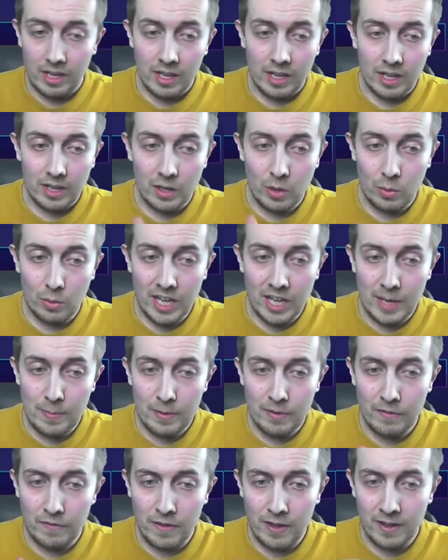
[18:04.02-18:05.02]
goalkeeper
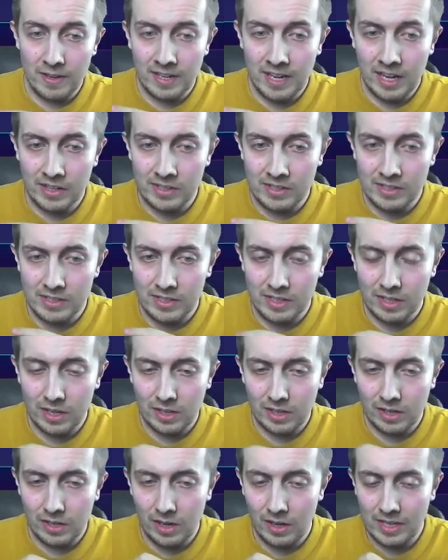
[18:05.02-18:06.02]
Ferdinand
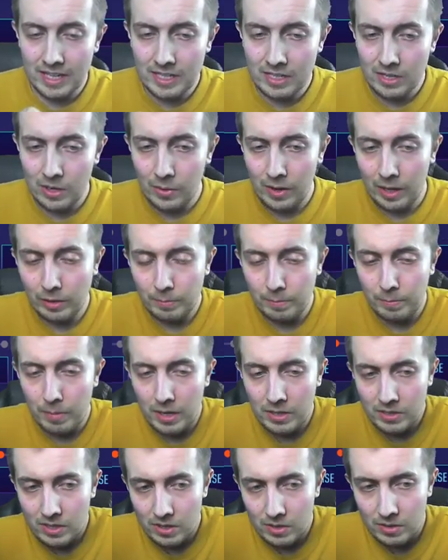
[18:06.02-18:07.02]
Carlito
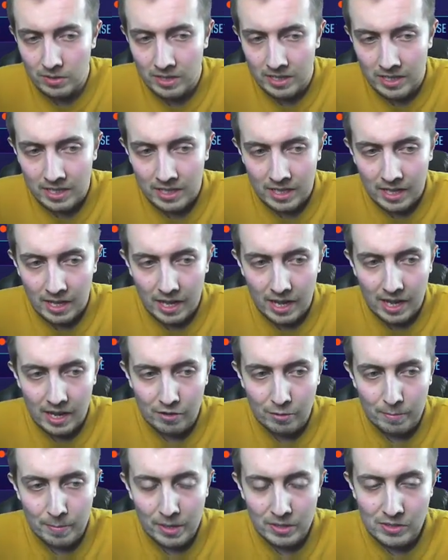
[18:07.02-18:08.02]
Alberto, uh,
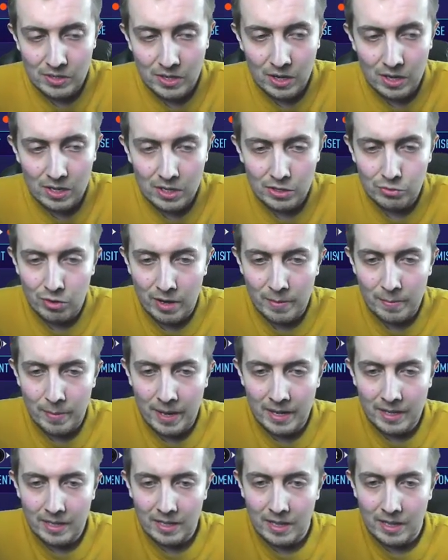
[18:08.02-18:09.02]
Roberto Carlos right
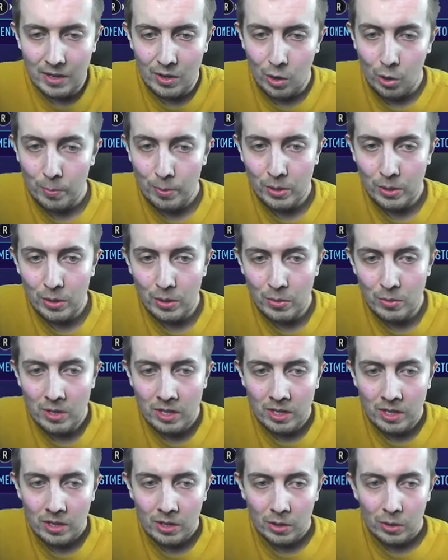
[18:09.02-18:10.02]
back, Opaku,
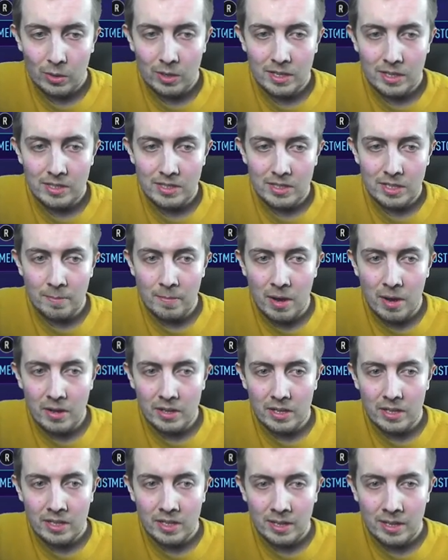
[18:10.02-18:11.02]
Gullit
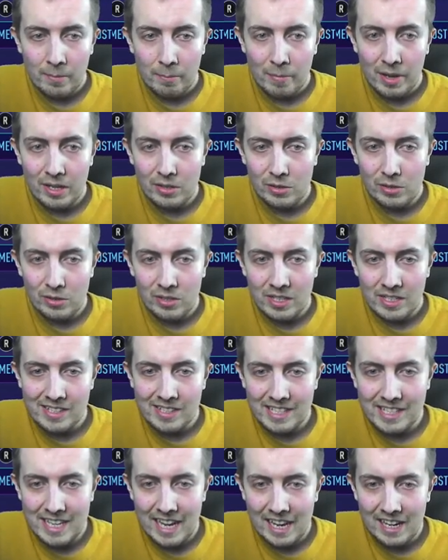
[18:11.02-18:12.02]
Kamara, Maradona,
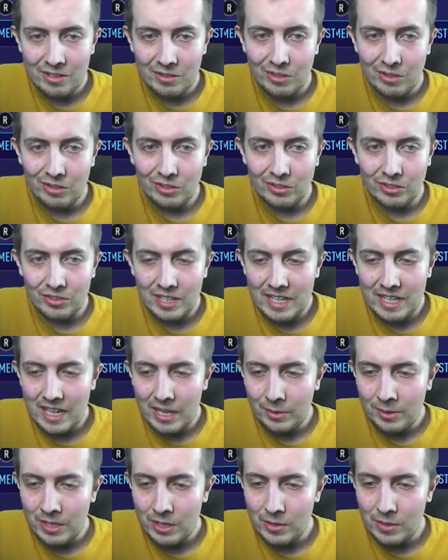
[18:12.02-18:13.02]
Zidane, Ronaldinho,
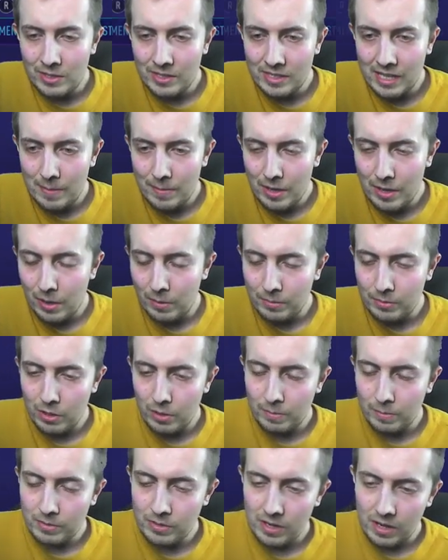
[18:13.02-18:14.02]
and Eusebio up
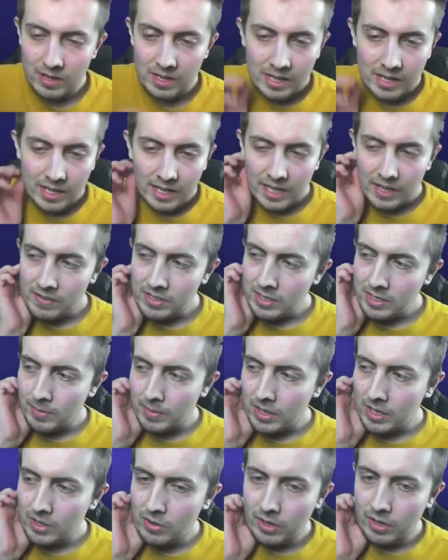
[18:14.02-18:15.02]
top. So given some of the
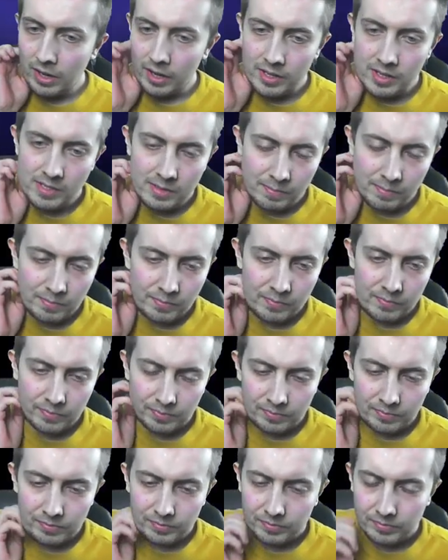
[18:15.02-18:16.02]
new guys
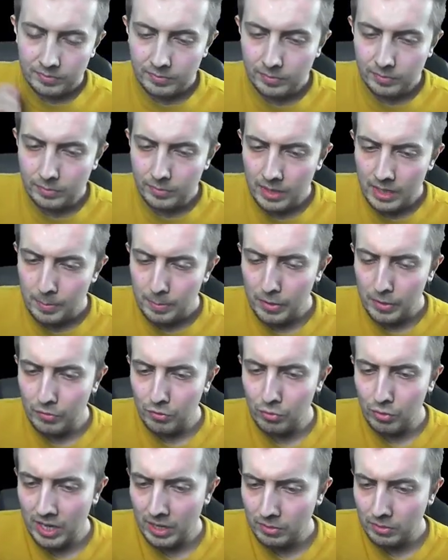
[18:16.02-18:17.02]
a bit of a
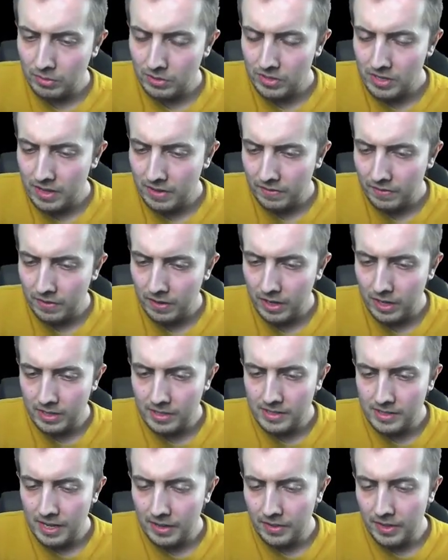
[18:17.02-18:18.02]
run out, see if uh,
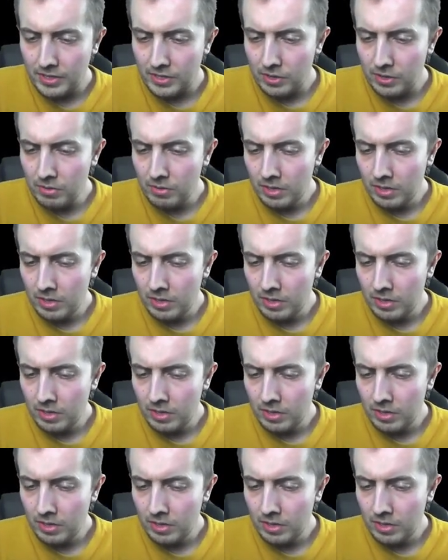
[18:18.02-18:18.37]
see how they do.